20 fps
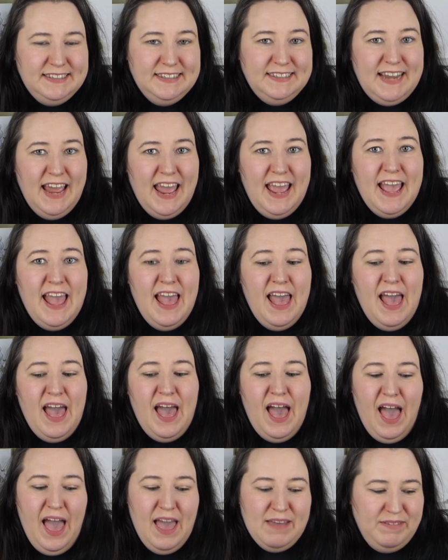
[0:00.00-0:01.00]
Today
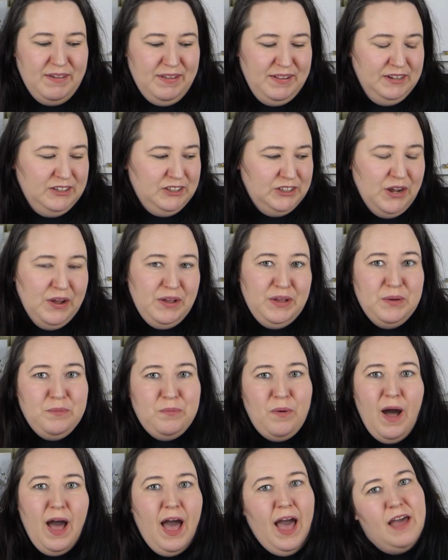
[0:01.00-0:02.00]
I'm going to show
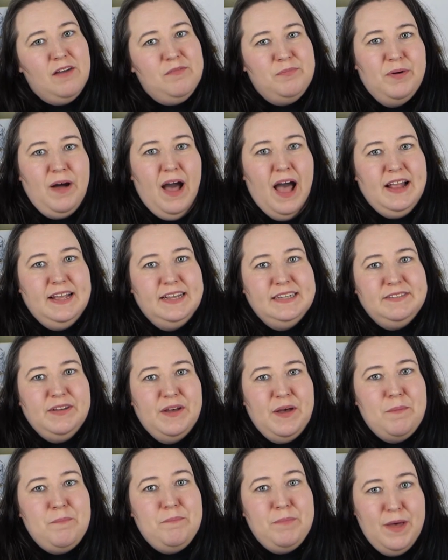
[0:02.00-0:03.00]
you what I bought Alice
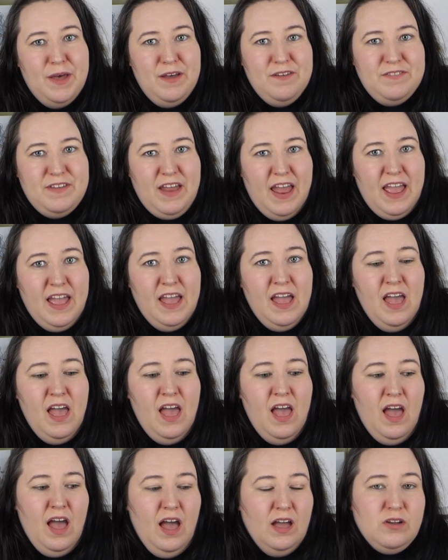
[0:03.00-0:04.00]
for her birthday
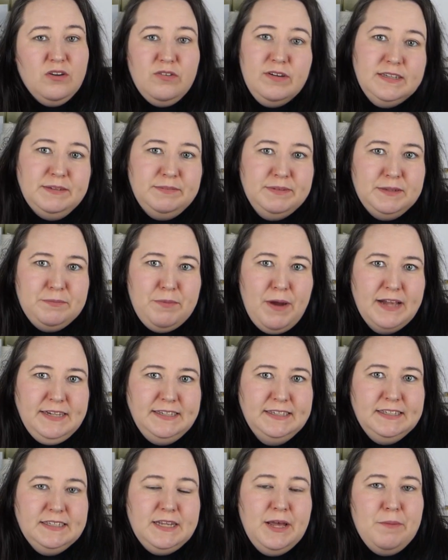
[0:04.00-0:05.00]
and Christmas
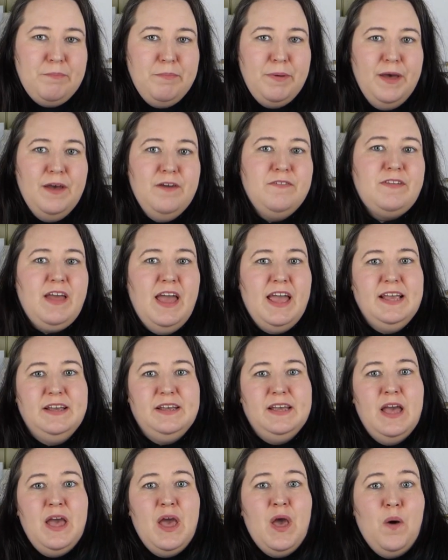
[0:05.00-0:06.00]
presents. Her
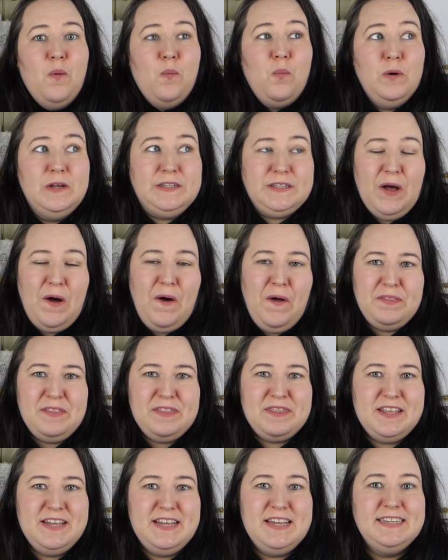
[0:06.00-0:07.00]
birthday was
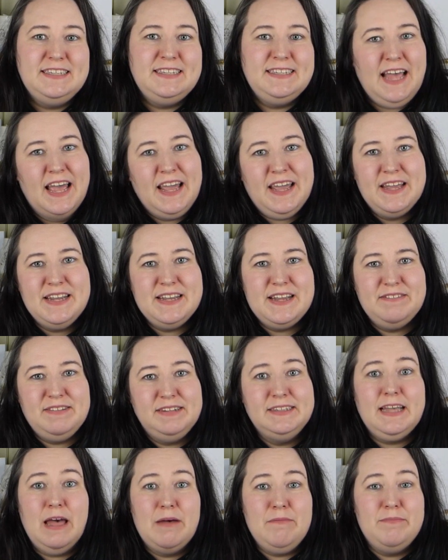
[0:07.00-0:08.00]
on the 2nd of
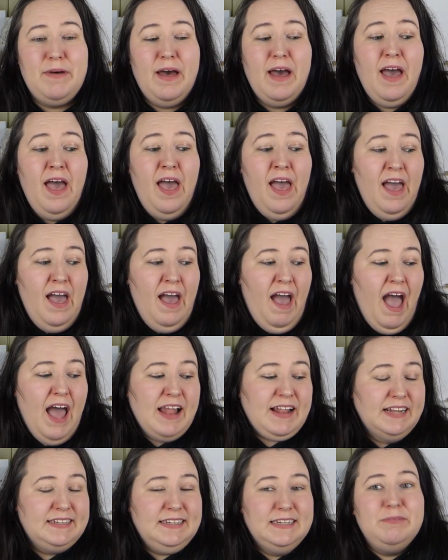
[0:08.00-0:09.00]
December
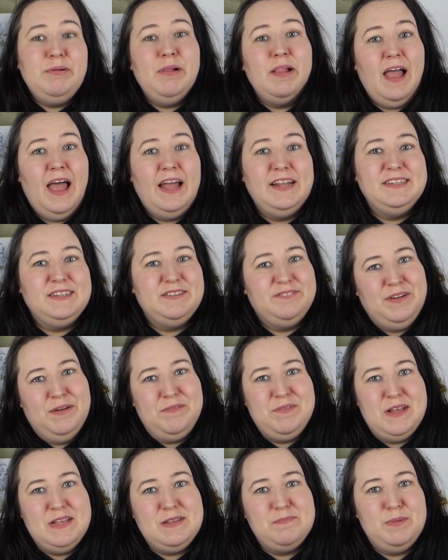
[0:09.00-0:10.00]
and I did plan to
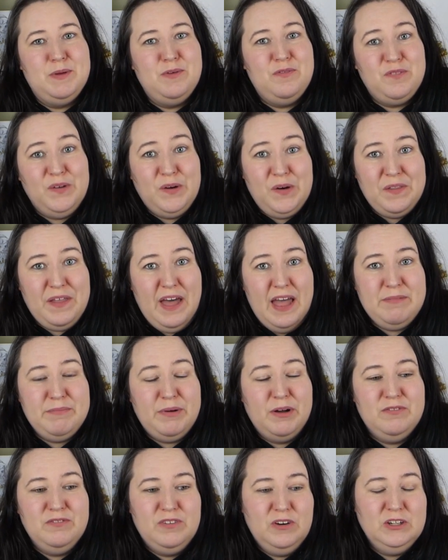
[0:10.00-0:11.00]
film this before then,
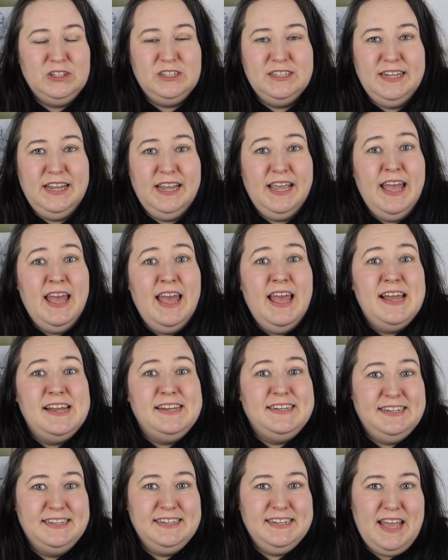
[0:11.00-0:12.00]
but unfortunately
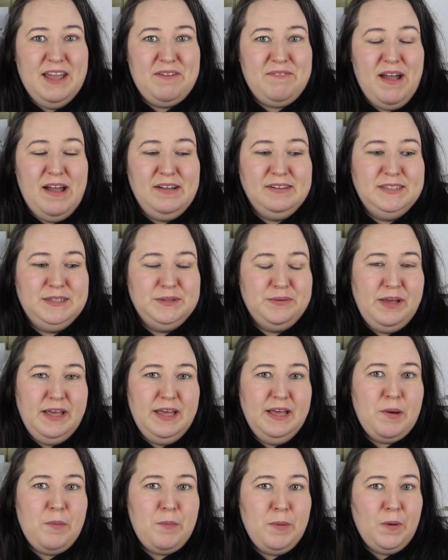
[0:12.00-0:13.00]
didn't get round to it.